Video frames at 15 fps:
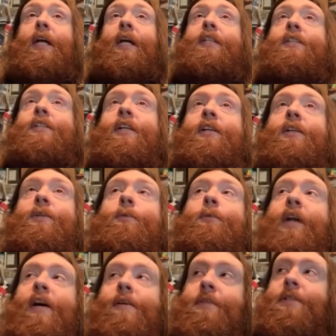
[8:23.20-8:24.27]
and so
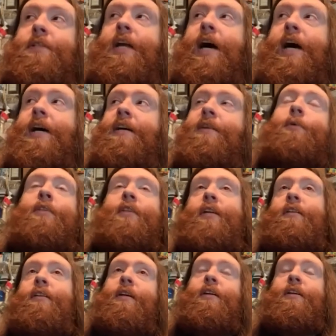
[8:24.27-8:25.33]
when I was nine, what they
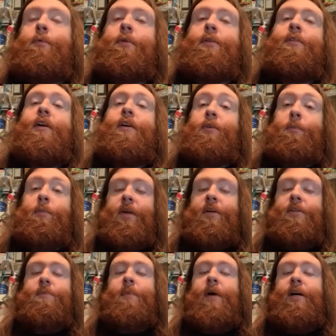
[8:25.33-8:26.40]
did was they
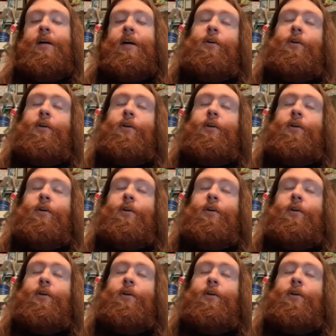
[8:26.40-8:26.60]
replaced my